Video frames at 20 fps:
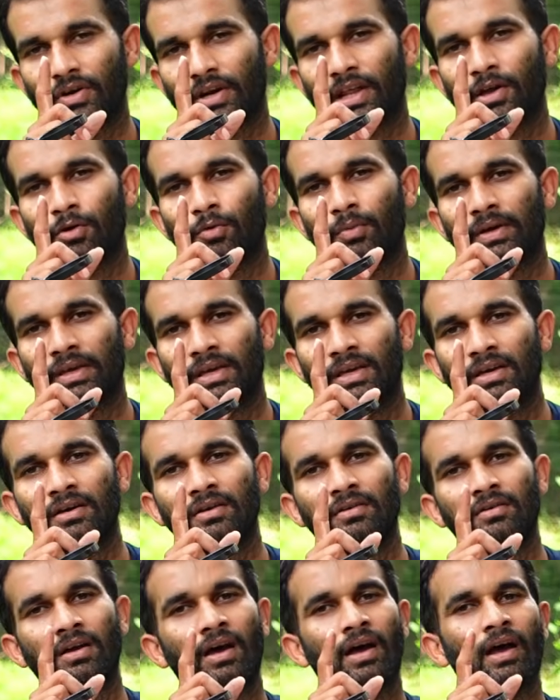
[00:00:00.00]
tray over here.
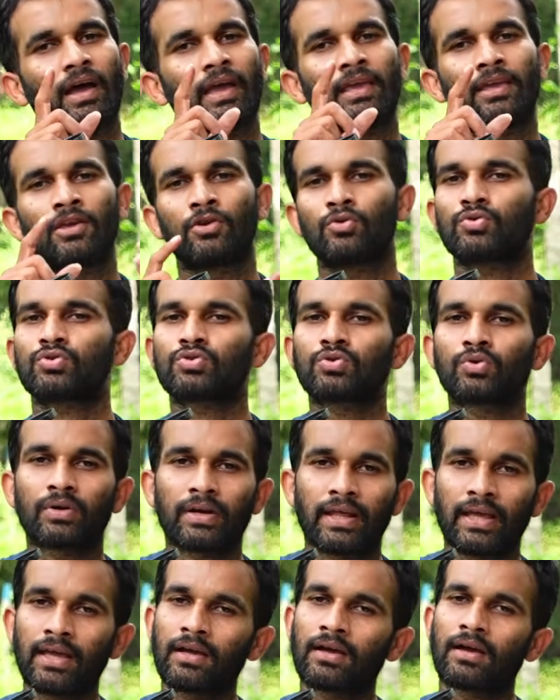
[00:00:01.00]
I used to
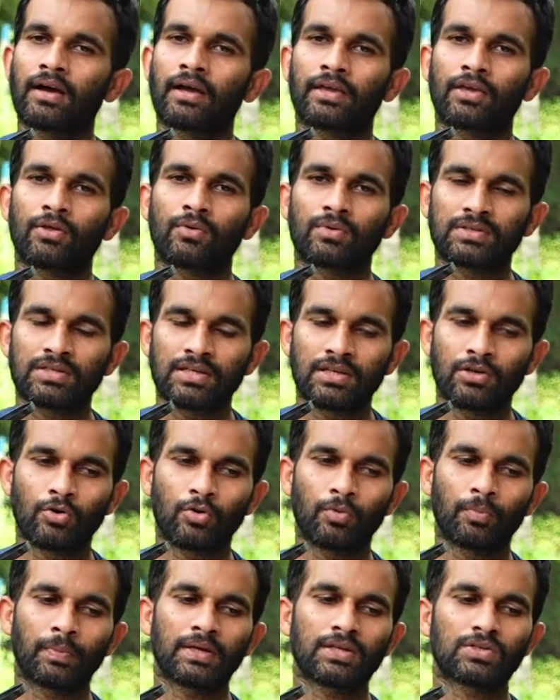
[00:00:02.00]
take accuracy
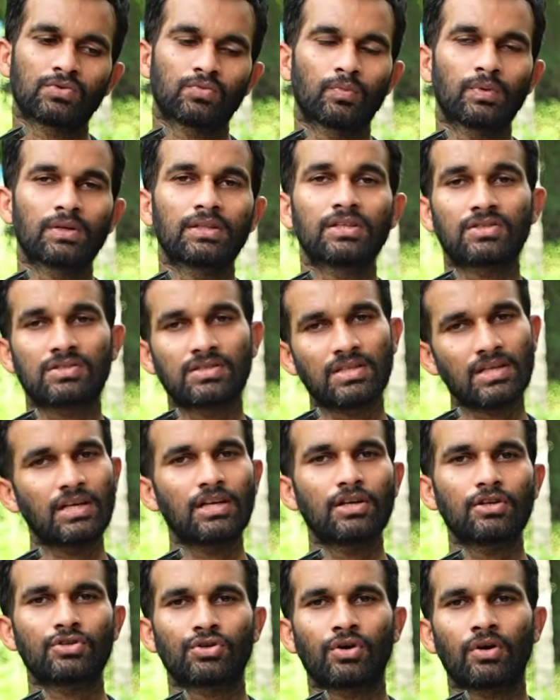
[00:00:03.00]
groupings with
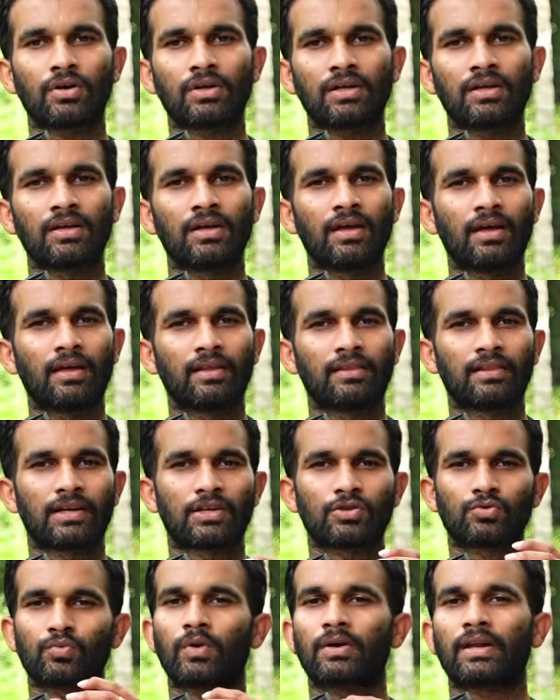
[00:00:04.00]
single shot.
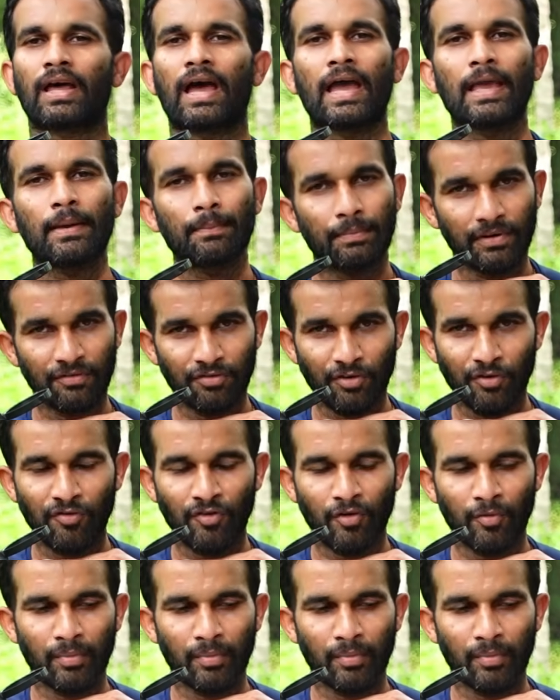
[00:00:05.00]
That is what I prefer for